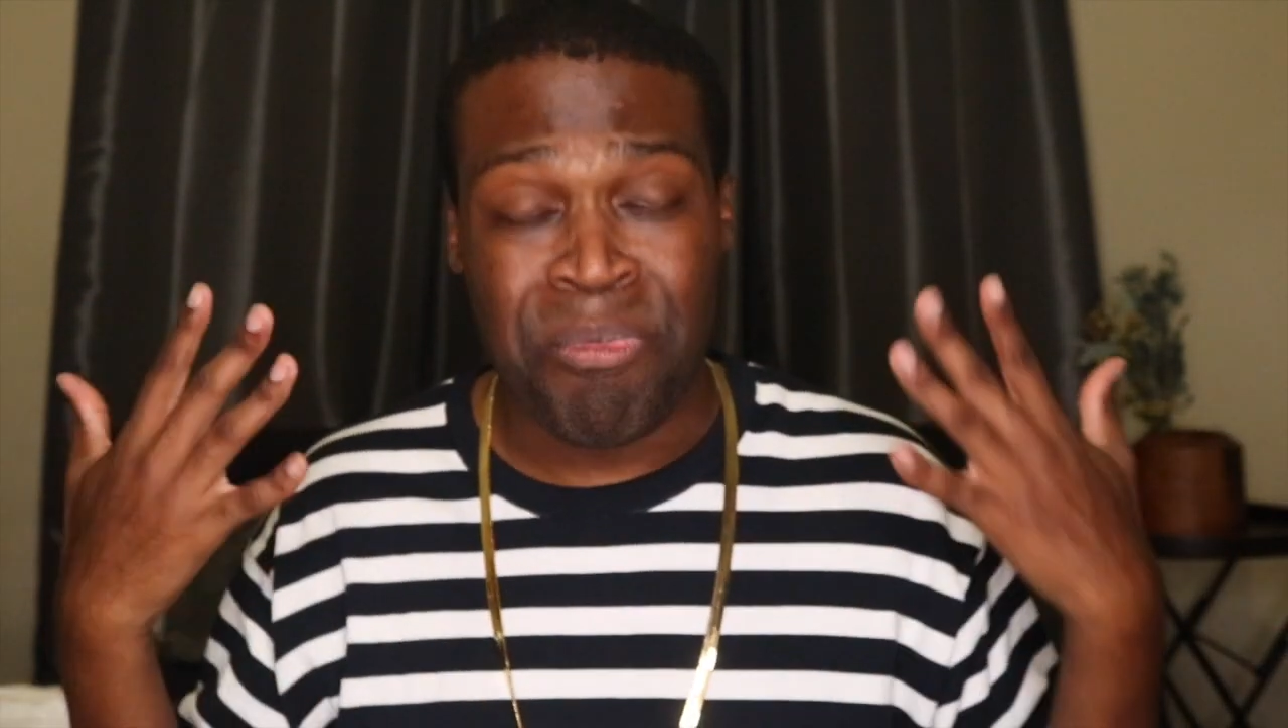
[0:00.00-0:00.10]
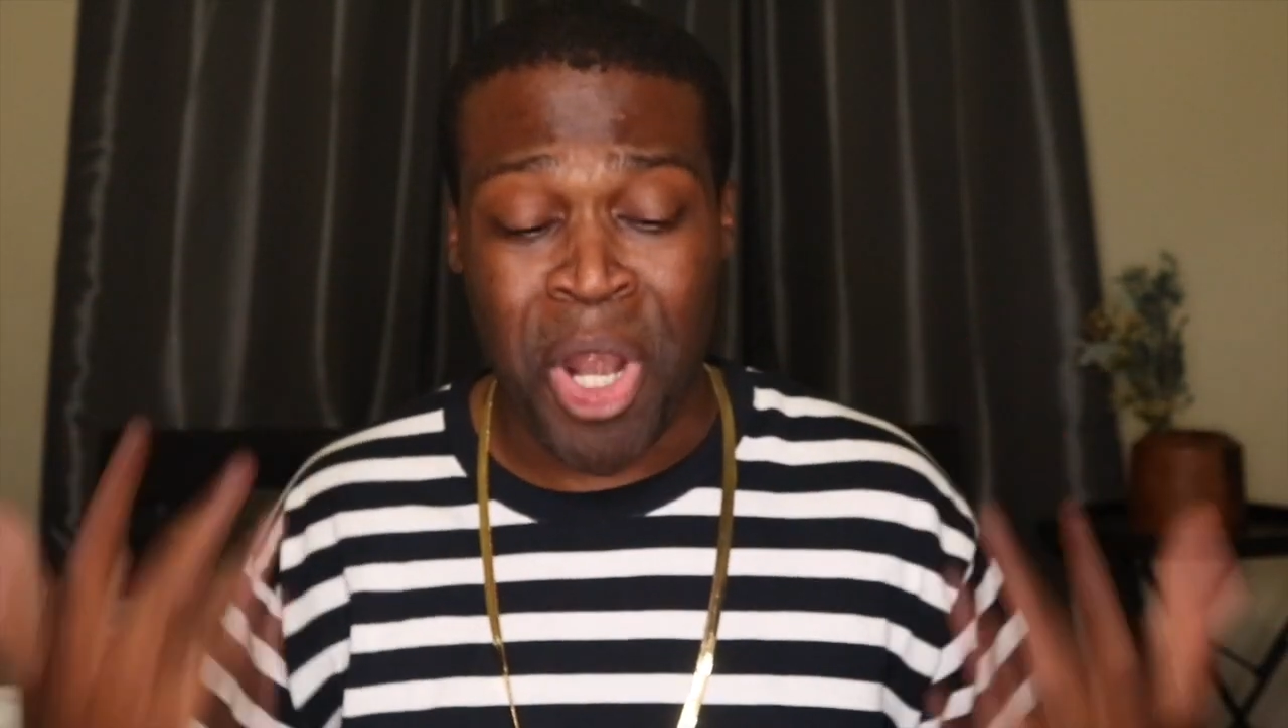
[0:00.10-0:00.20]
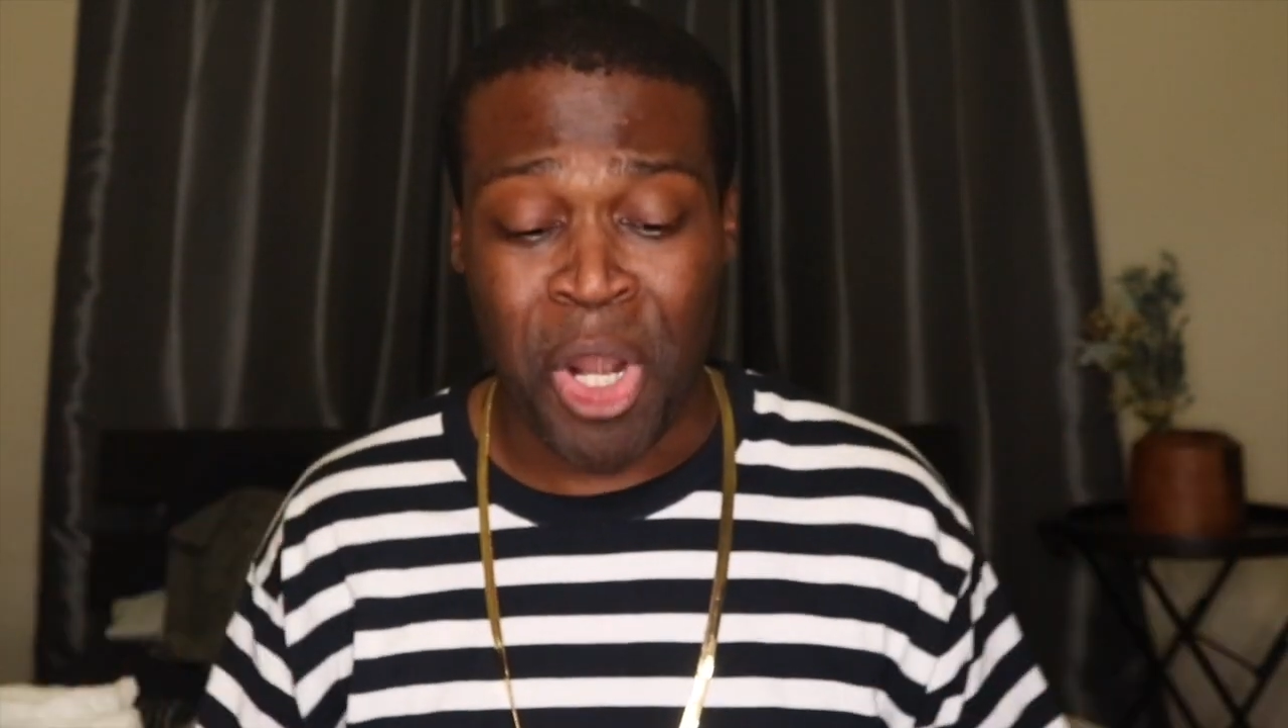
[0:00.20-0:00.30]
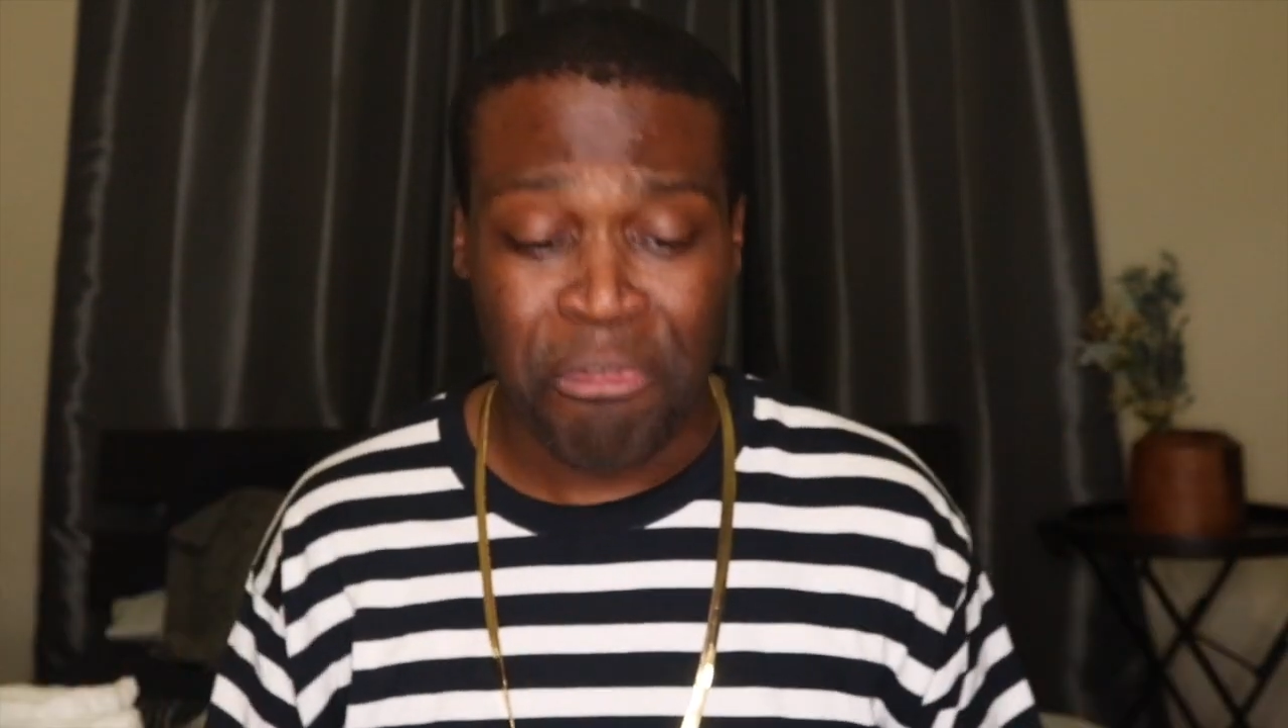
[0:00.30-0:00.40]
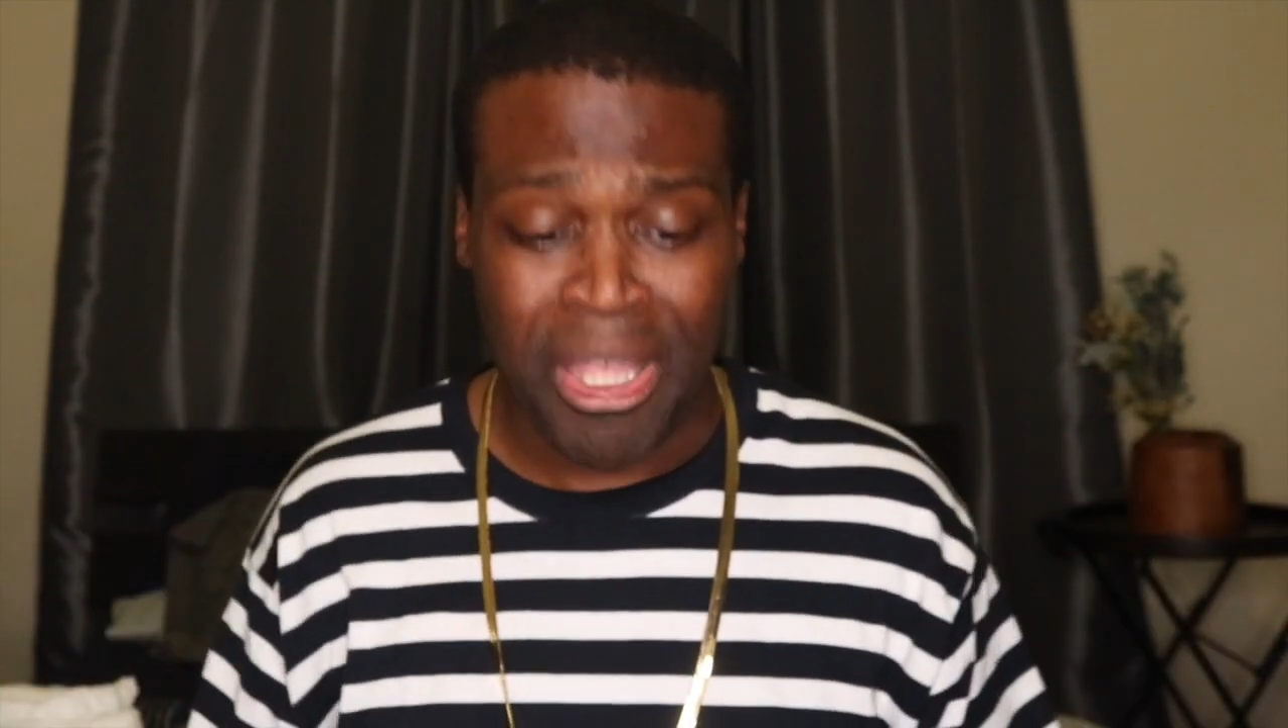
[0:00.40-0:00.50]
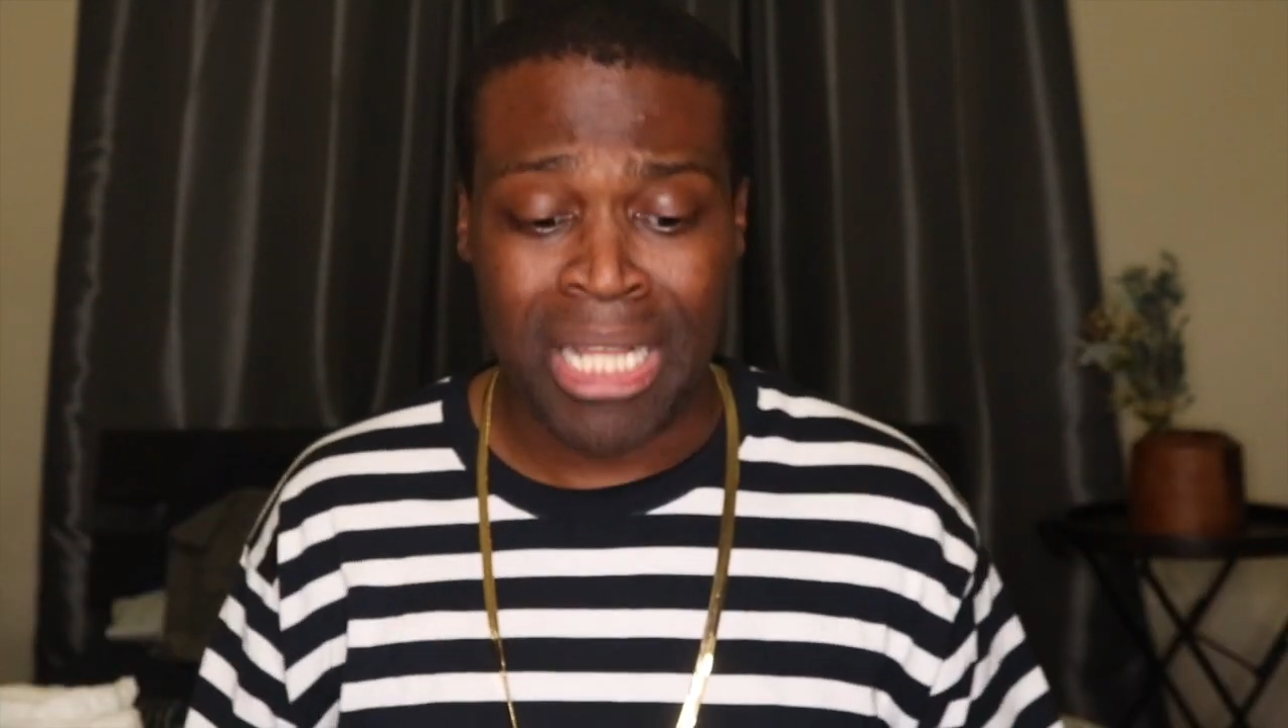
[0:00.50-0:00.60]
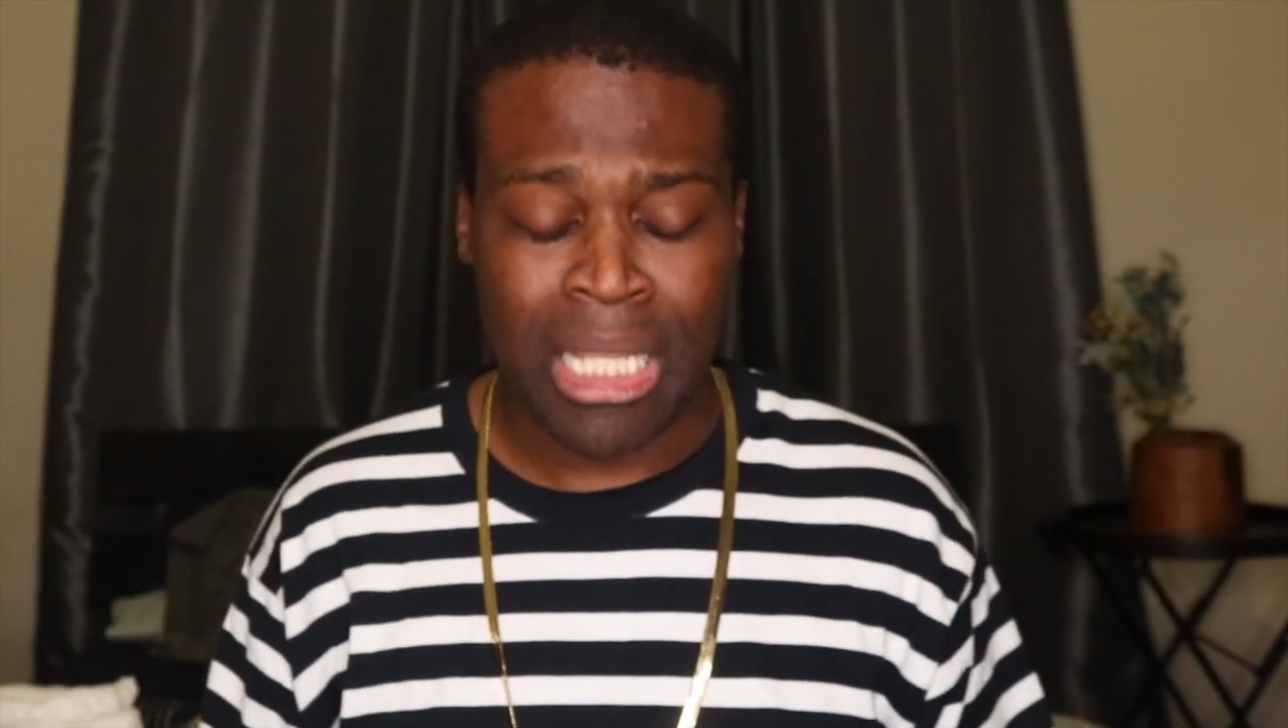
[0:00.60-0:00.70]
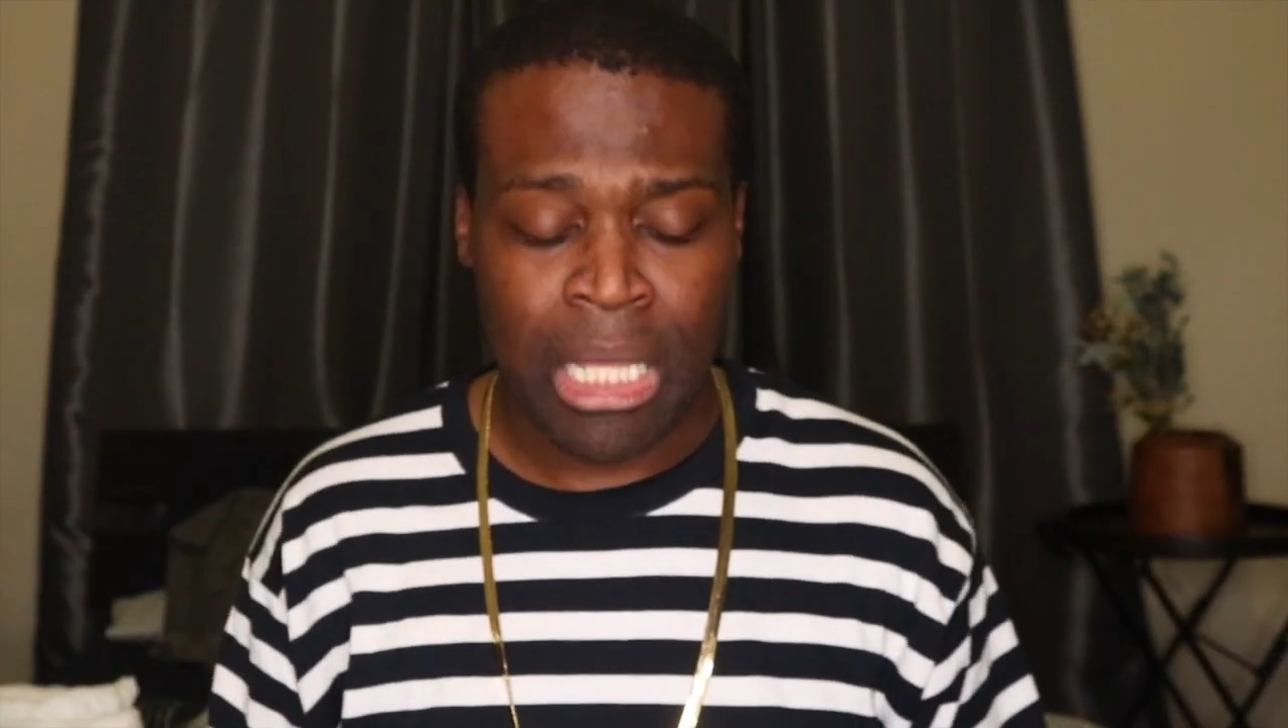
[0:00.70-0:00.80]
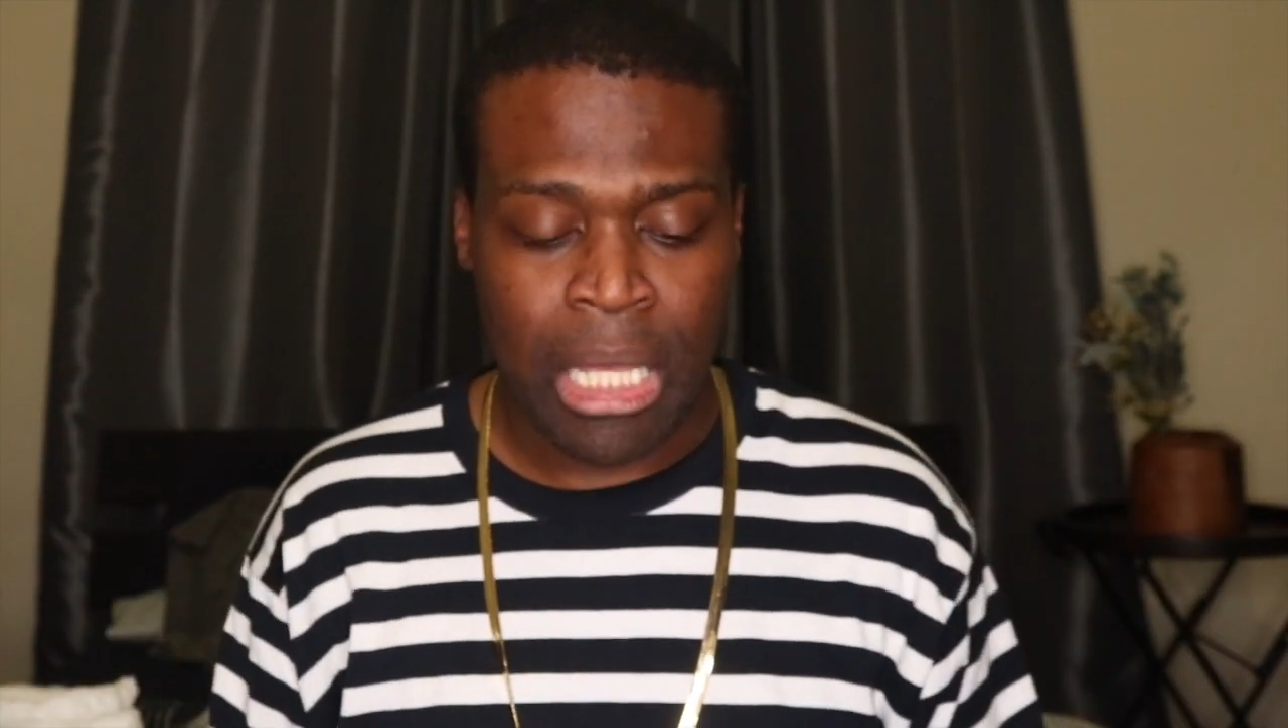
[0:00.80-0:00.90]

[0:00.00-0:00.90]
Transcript: perfect.